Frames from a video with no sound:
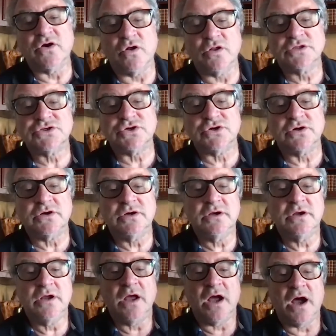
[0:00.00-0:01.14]
culture
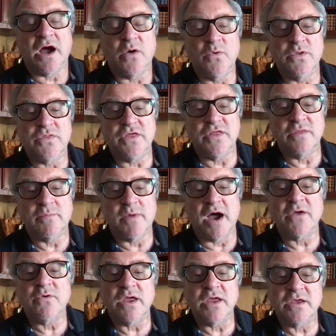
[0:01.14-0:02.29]
within the
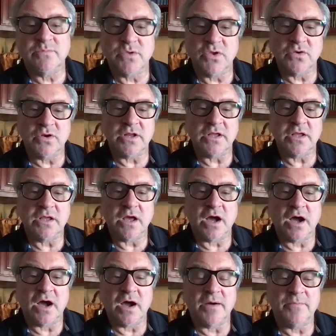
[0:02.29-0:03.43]
migraine community.
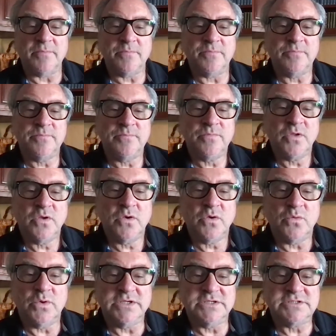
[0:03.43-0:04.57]

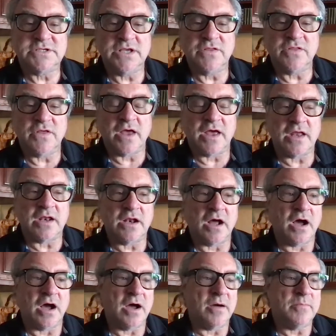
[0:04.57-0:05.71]
We see that
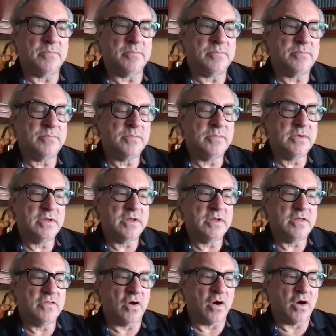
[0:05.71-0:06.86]

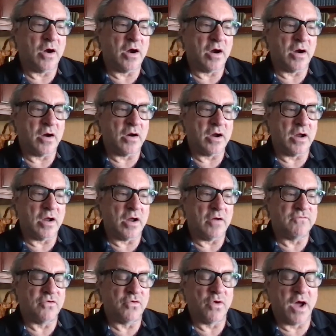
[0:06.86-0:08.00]
there are a
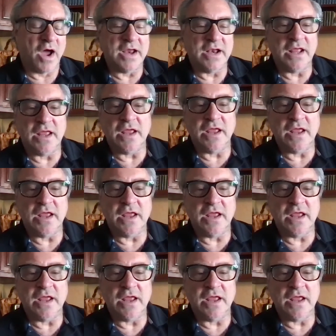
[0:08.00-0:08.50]
variety